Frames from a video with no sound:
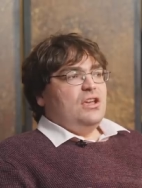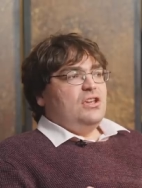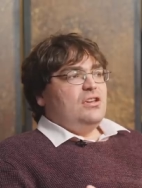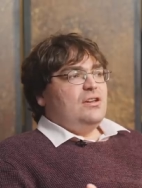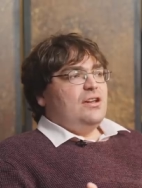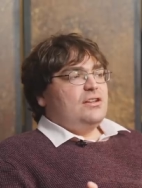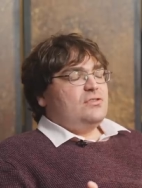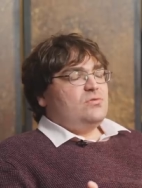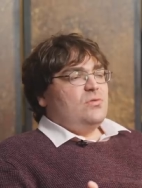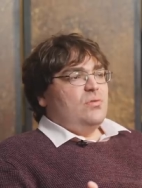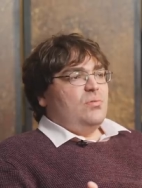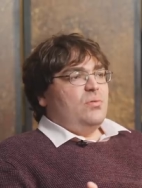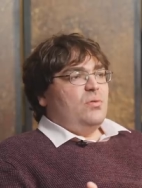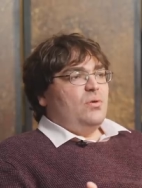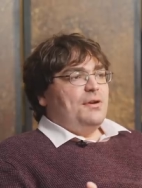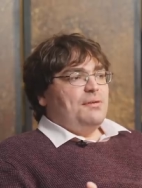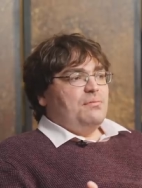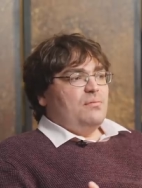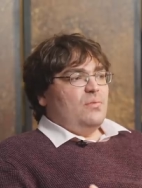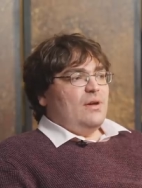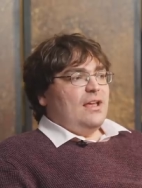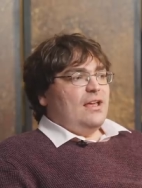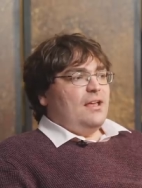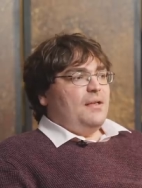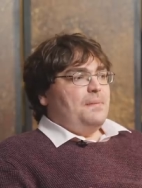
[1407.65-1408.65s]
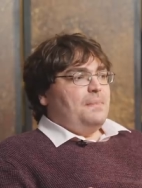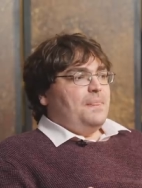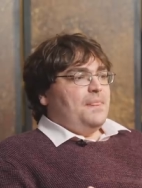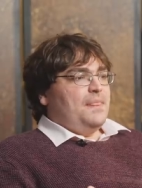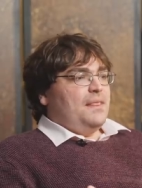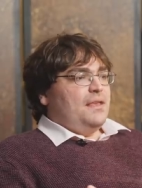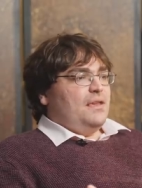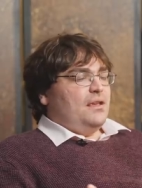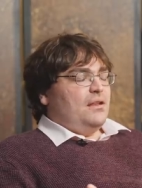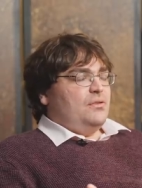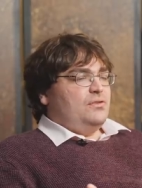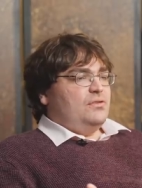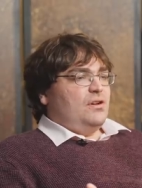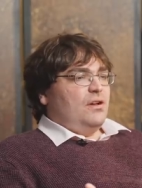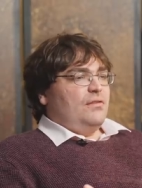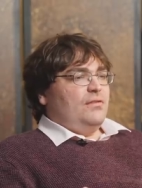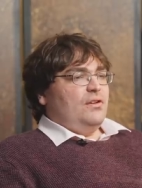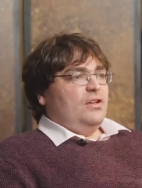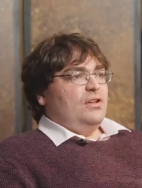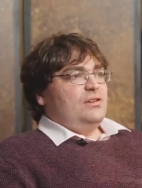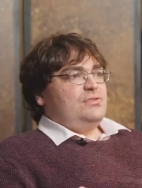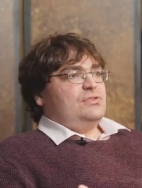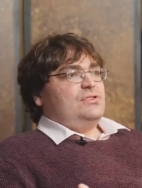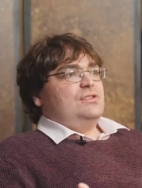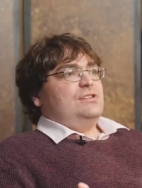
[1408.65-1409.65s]
You get to a point where, you know,
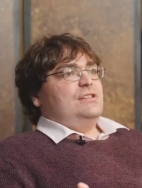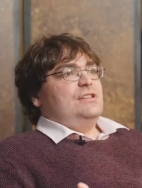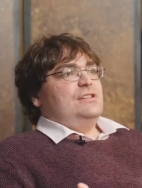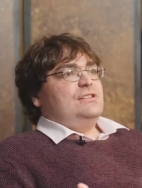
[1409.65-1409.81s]
diversity